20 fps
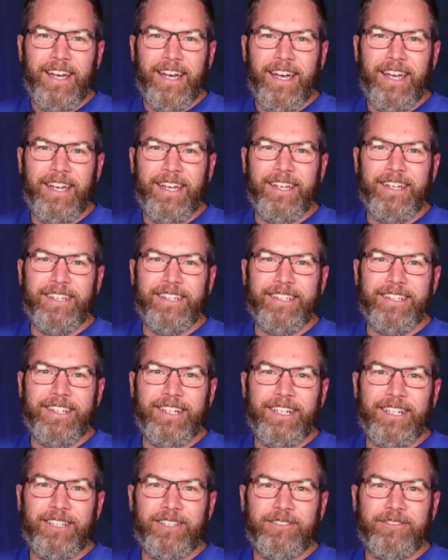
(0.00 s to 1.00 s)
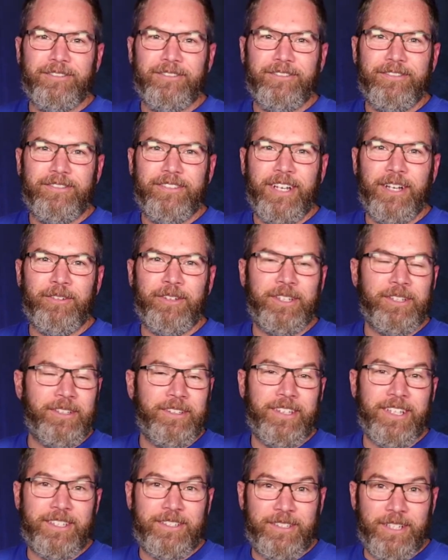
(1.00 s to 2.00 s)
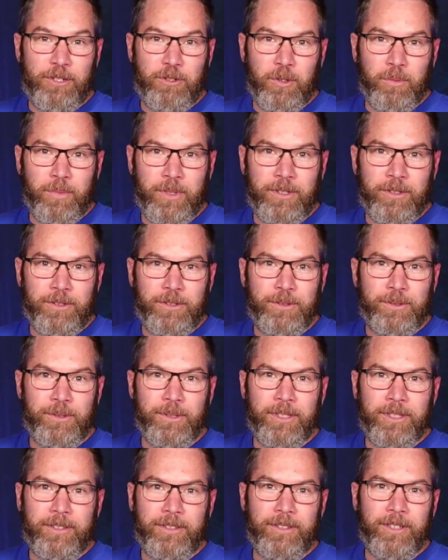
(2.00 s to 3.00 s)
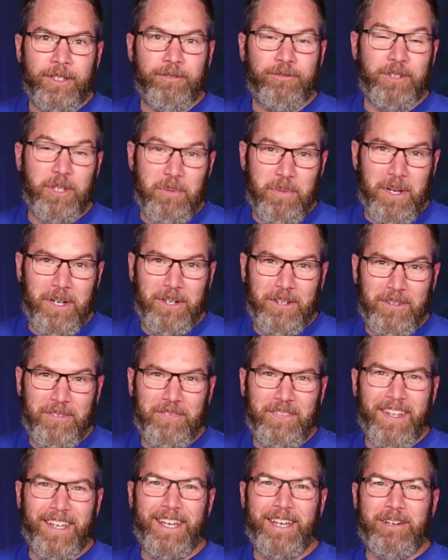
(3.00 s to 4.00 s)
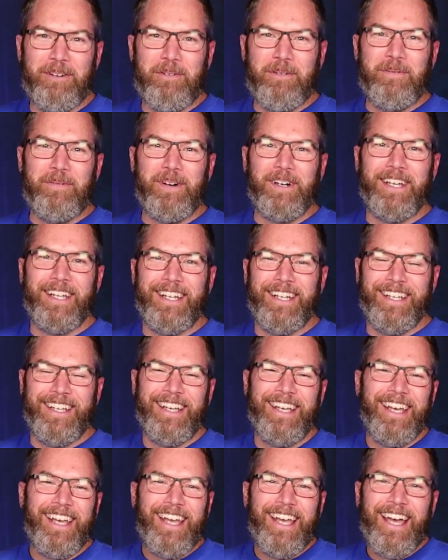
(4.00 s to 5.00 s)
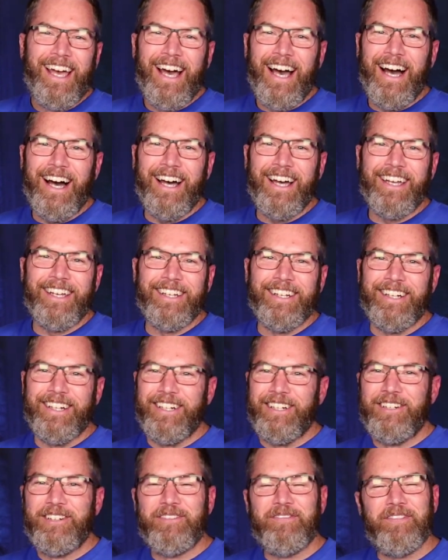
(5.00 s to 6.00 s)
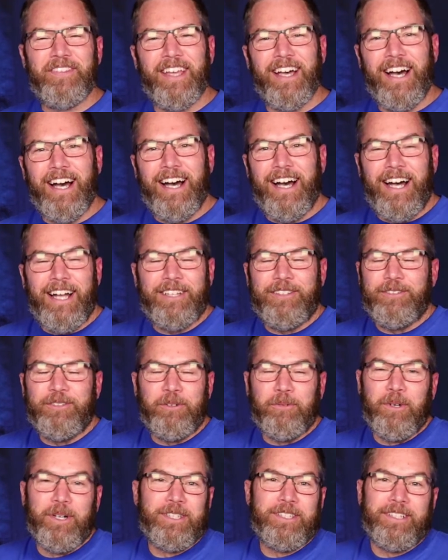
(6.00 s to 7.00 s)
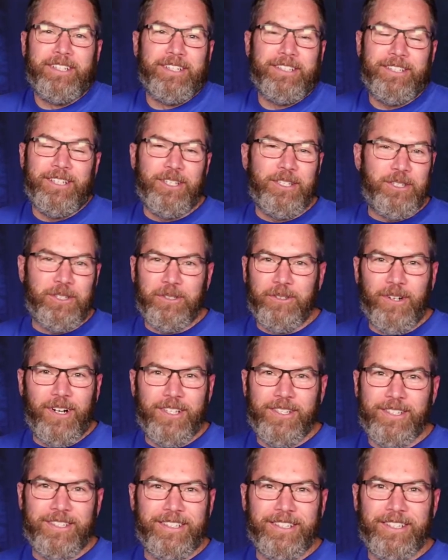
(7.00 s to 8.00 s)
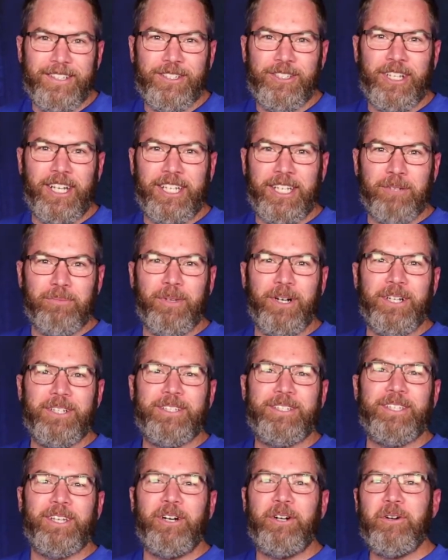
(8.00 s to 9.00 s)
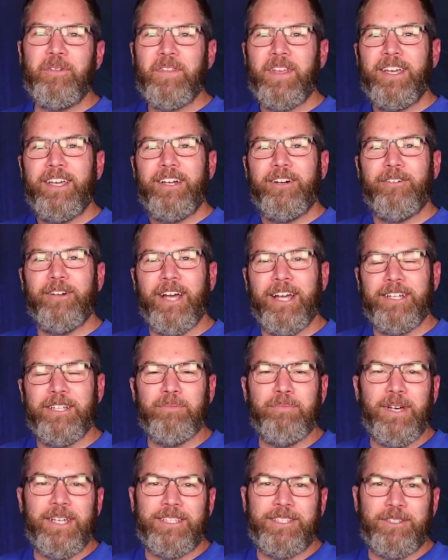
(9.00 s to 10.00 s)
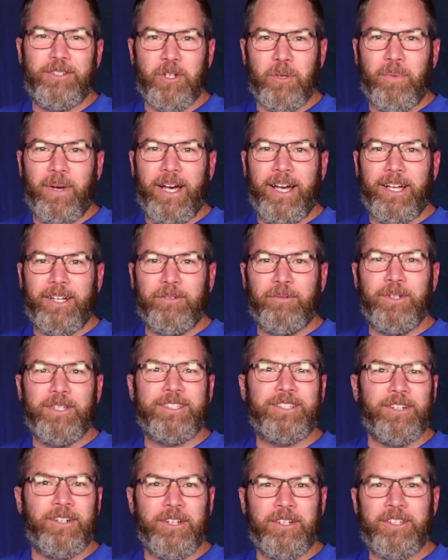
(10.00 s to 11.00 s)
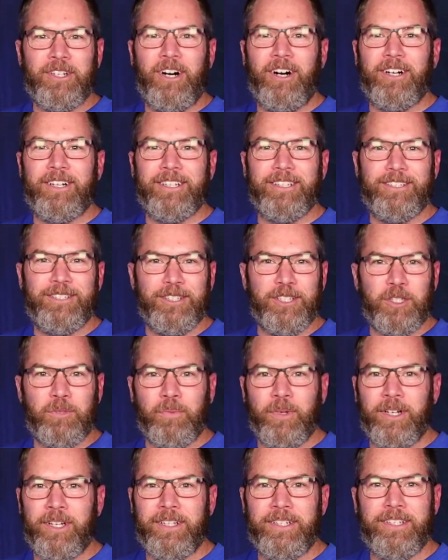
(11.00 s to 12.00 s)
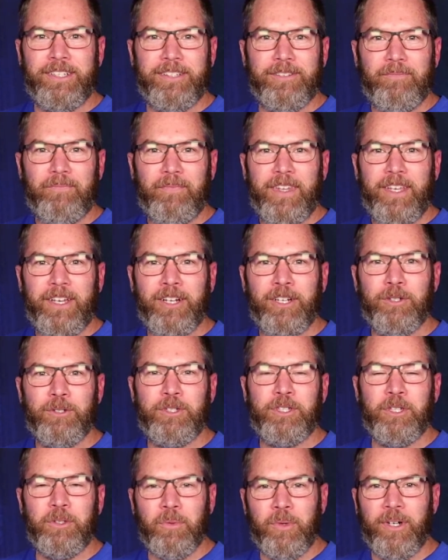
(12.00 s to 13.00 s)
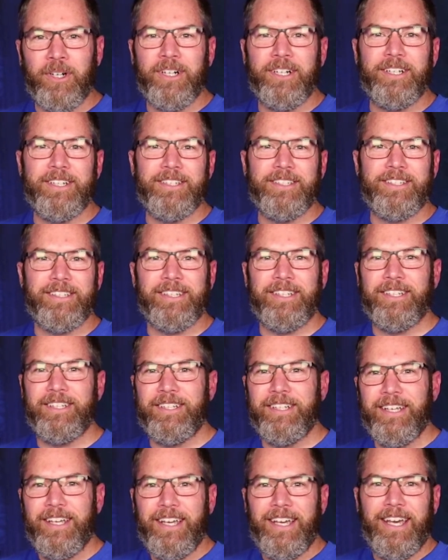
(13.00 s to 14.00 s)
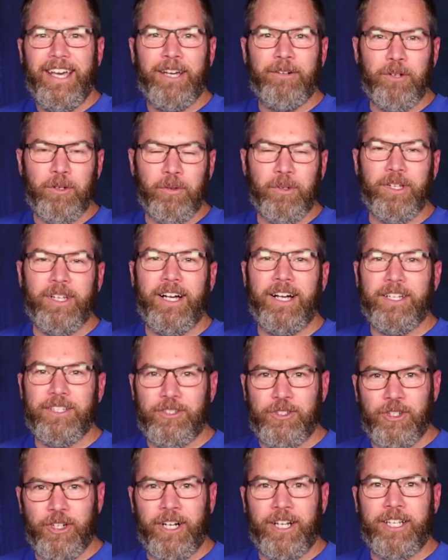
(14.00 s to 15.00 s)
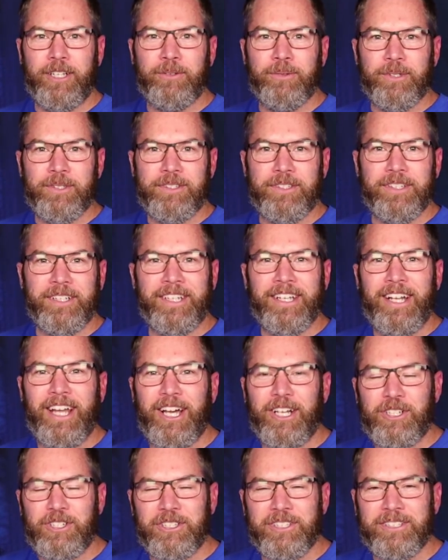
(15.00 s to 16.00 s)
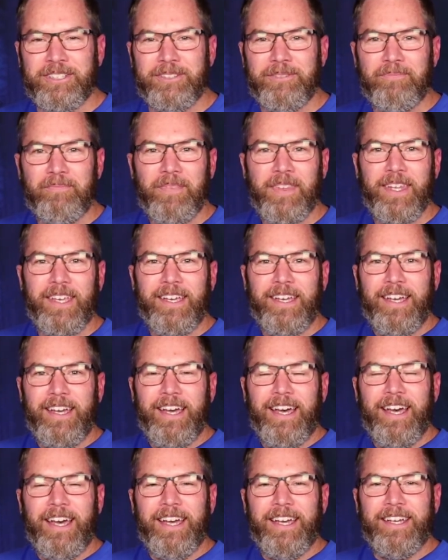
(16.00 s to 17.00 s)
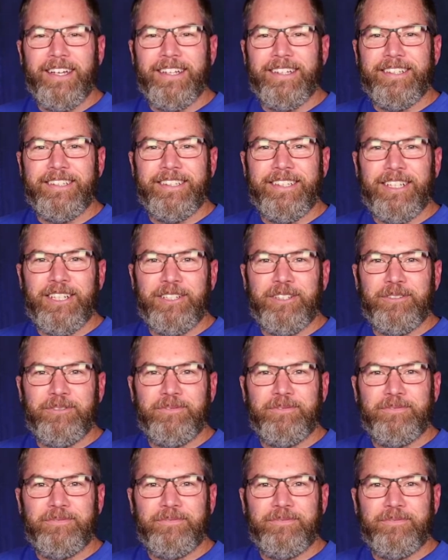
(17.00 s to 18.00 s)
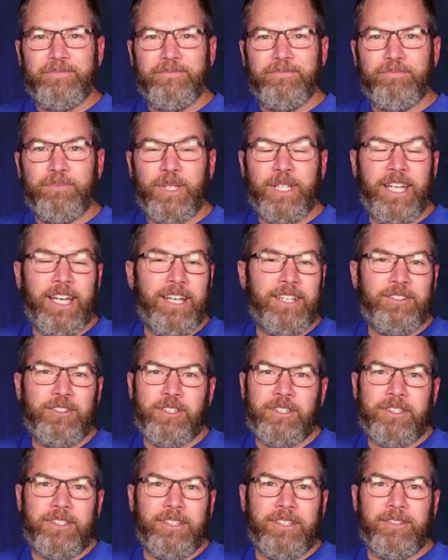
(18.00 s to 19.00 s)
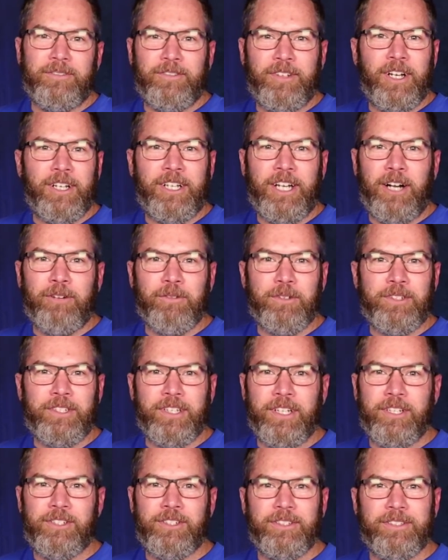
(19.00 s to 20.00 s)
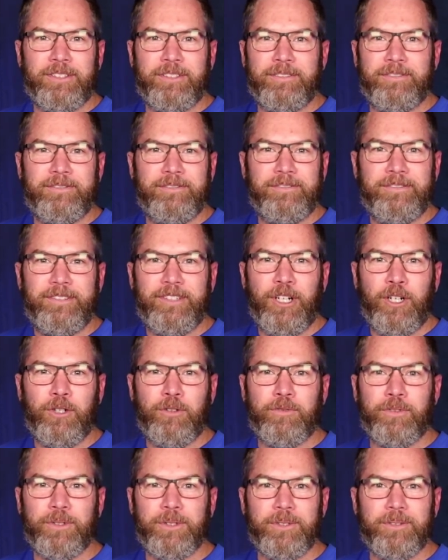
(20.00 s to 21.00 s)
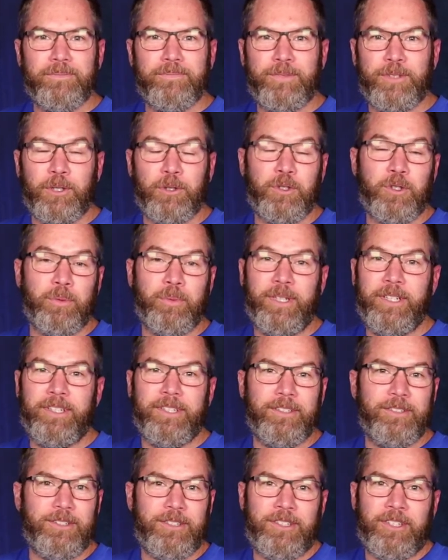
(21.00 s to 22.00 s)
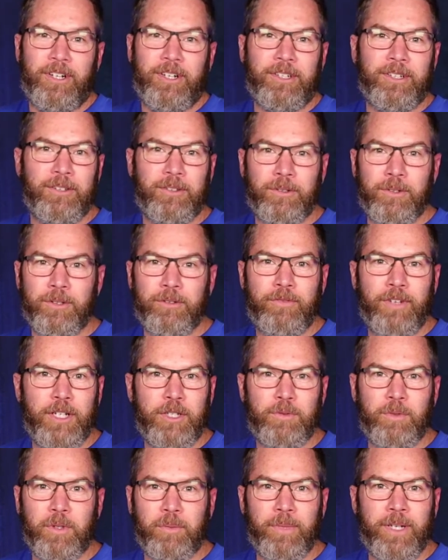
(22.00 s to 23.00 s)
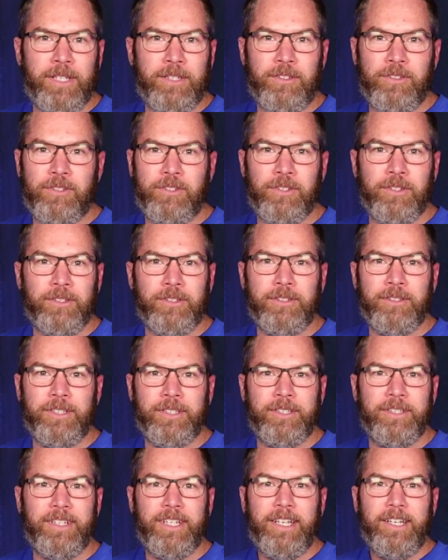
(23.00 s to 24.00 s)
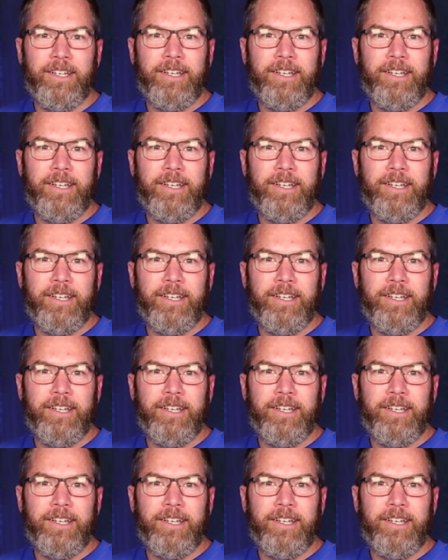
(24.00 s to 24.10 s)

And evidently that's detrimental to a female. But it wasn't intentional. I just didn't check it much. So when I did message her back, we started talking. She explained who she was, and we realized Johnny was the connection, and began just a conversation over social media, just talking through Facebook Messenger and